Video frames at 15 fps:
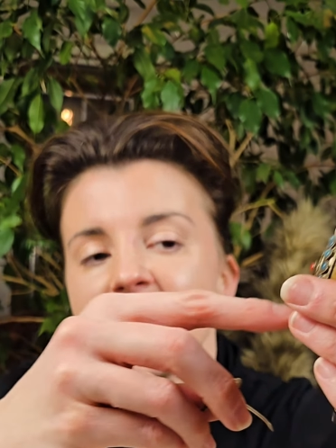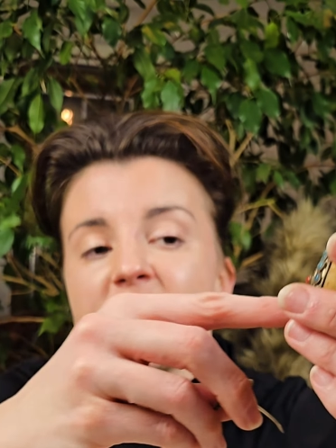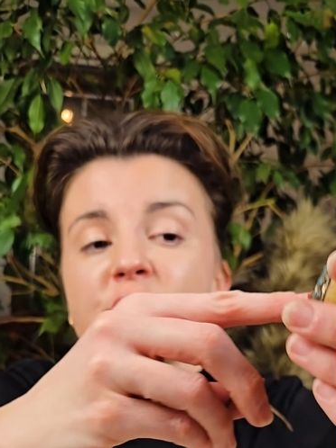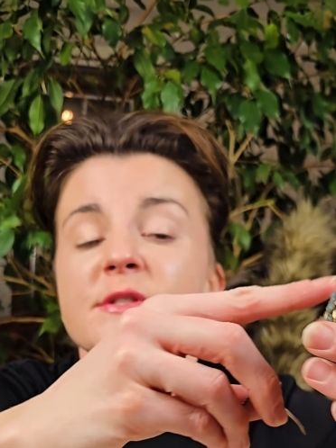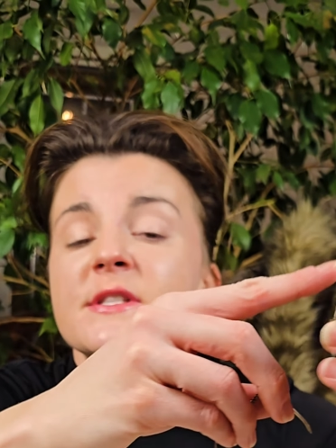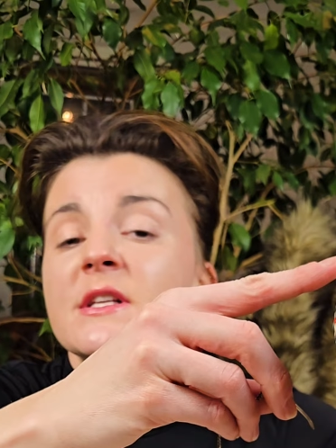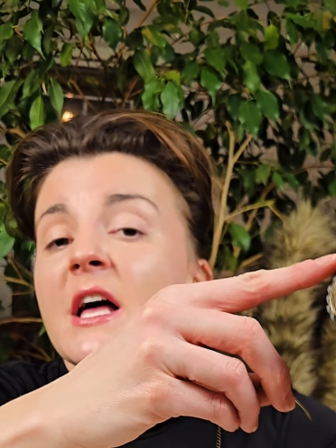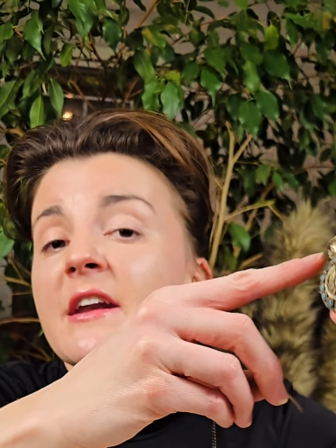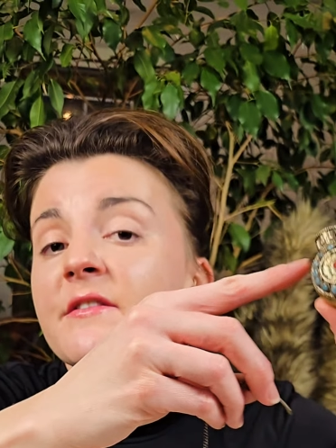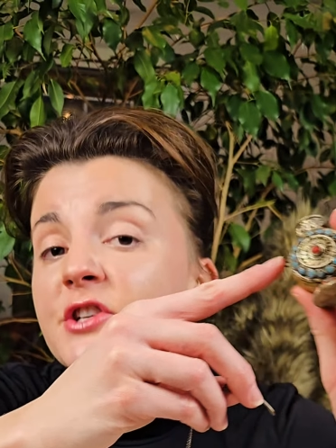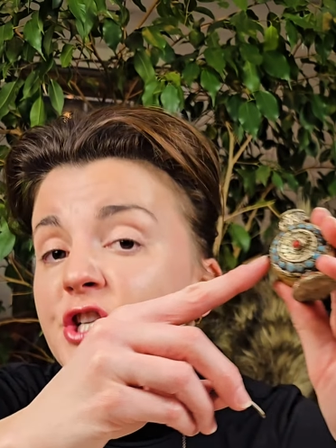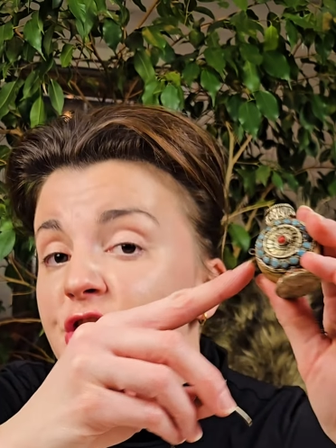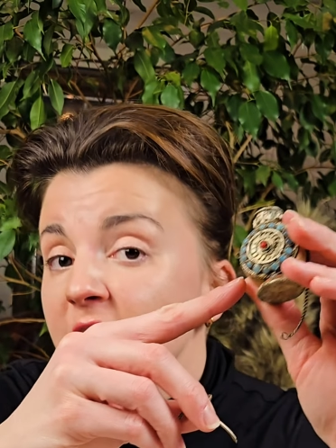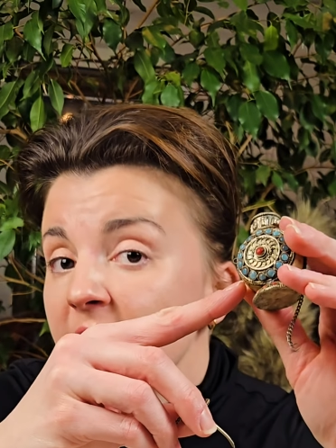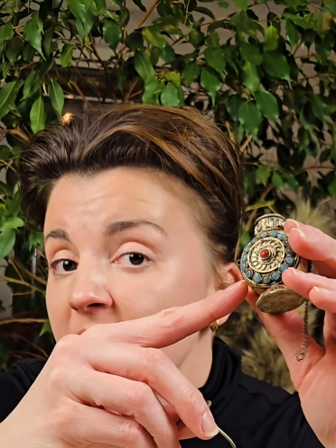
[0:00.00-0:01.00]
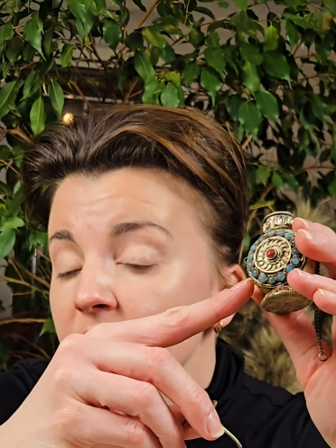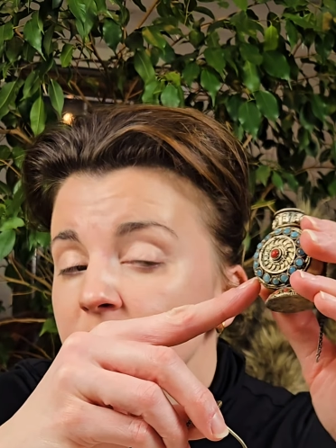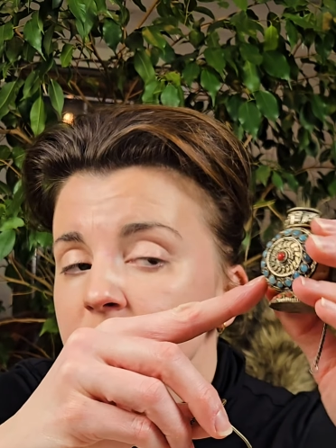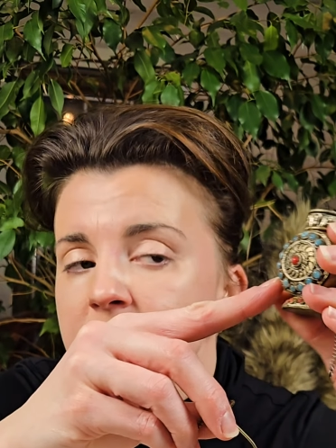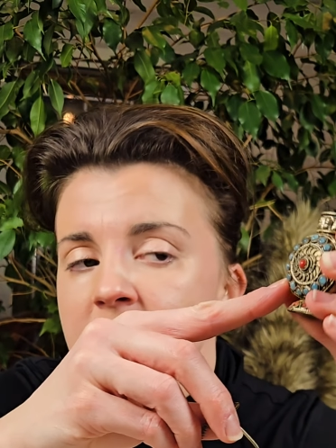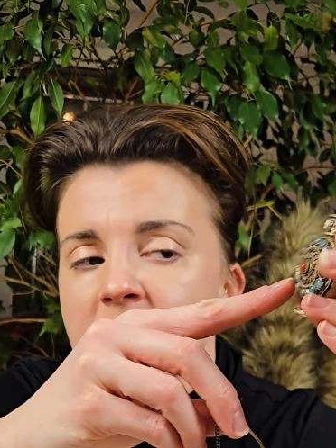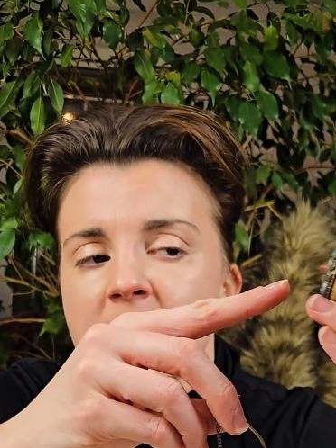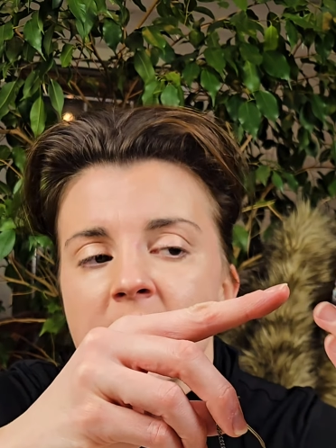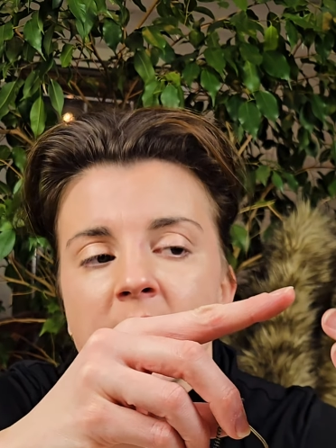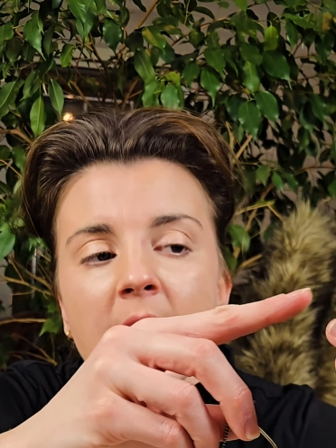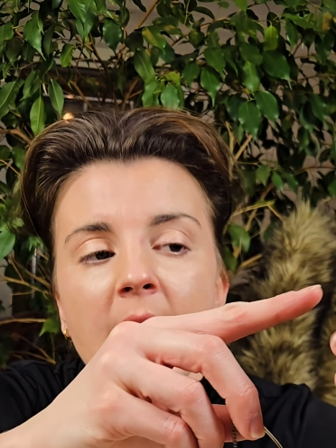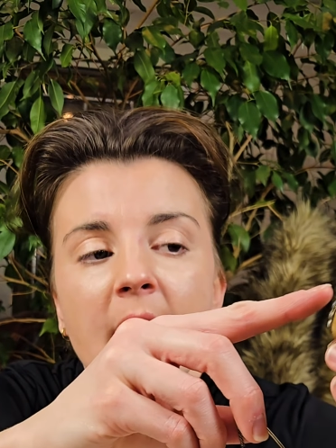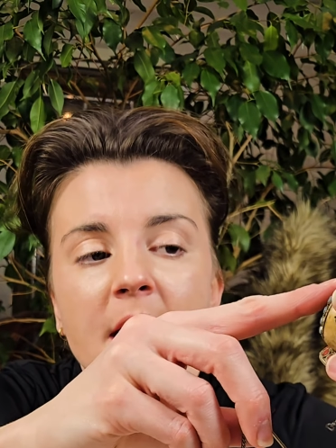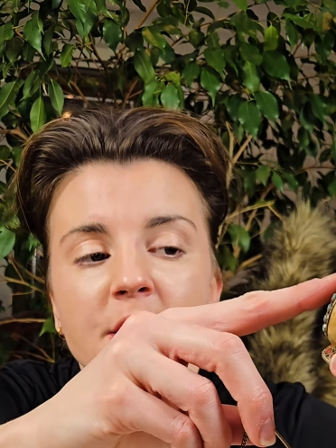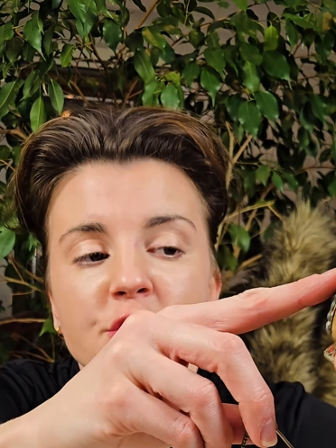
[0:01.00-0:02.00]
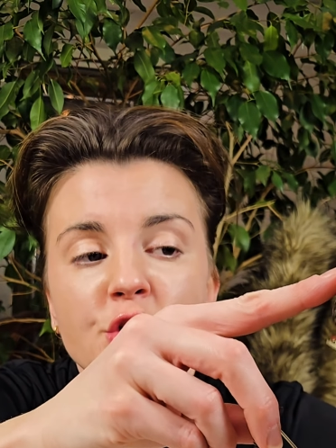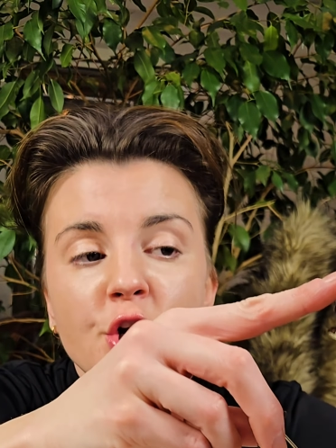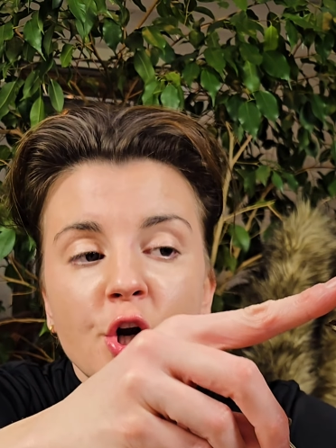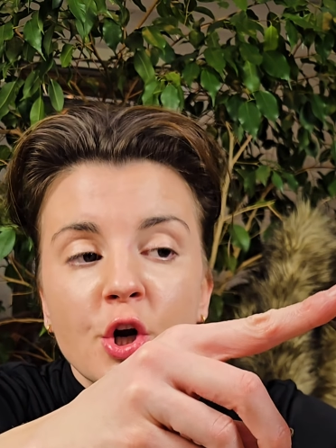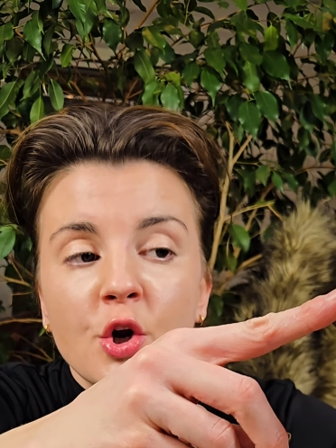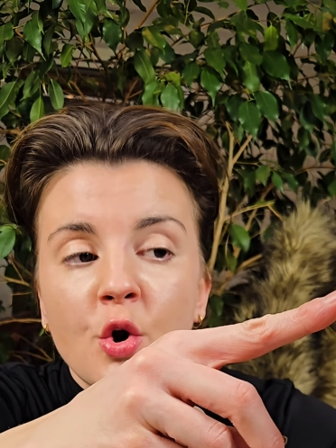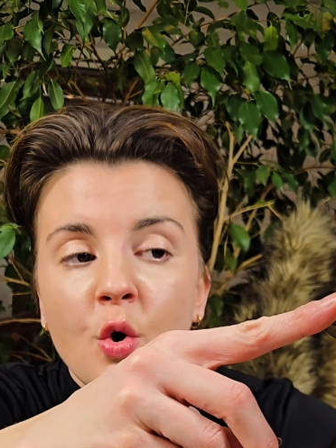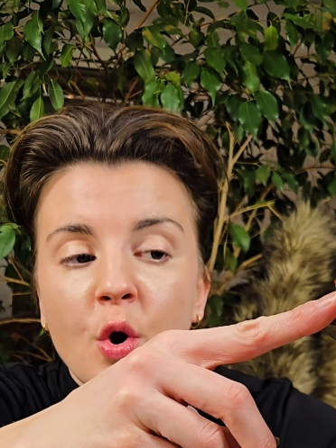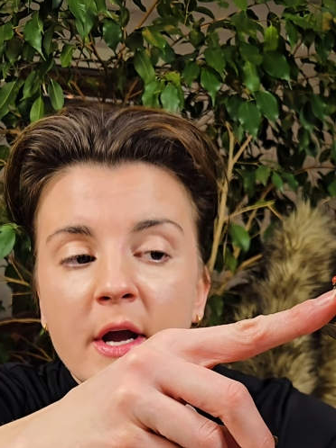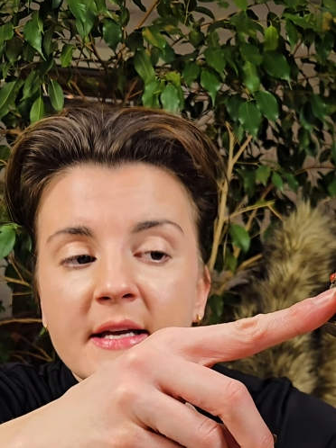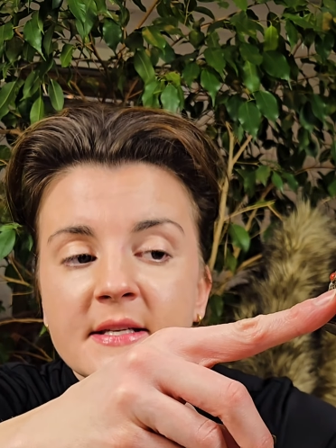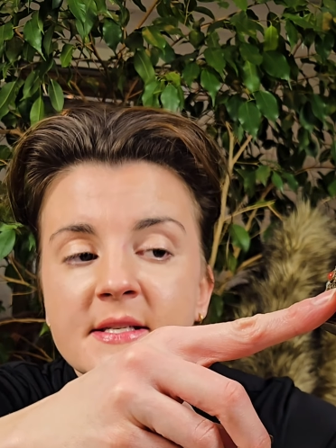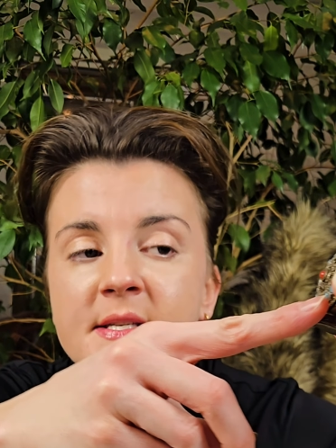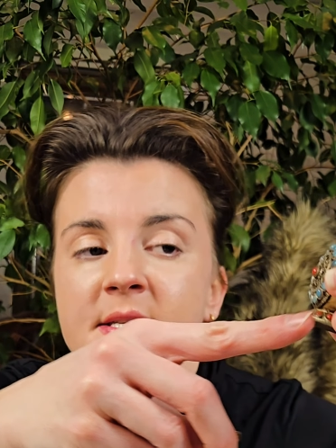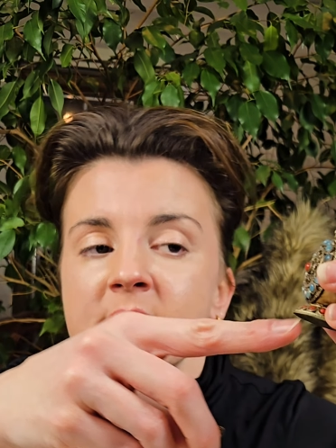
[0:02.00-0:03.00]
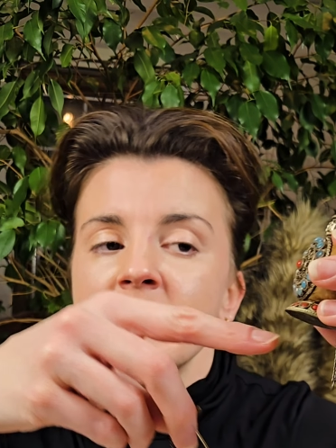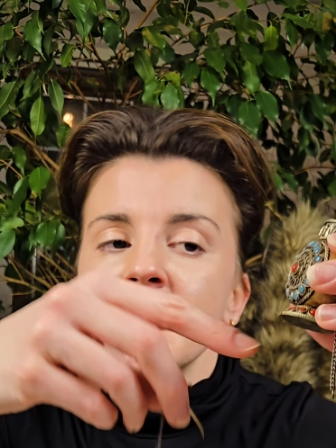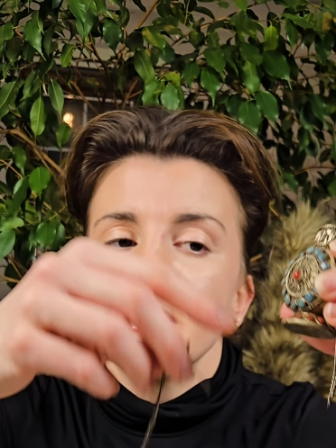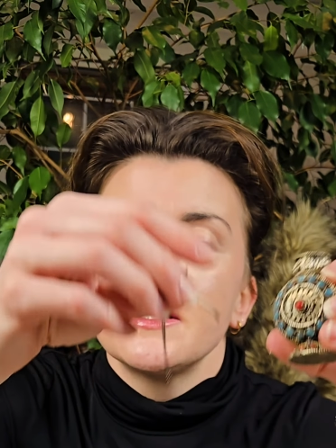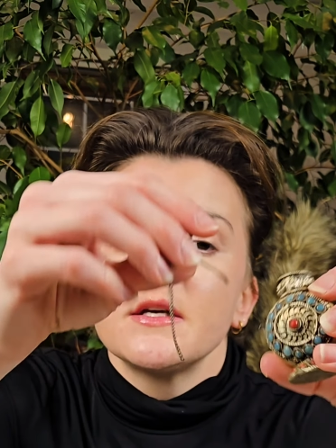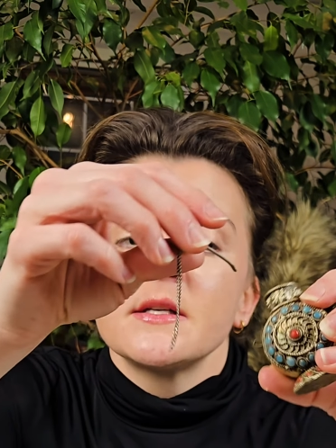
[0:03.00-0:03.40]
They used a lot of shells, turquoise,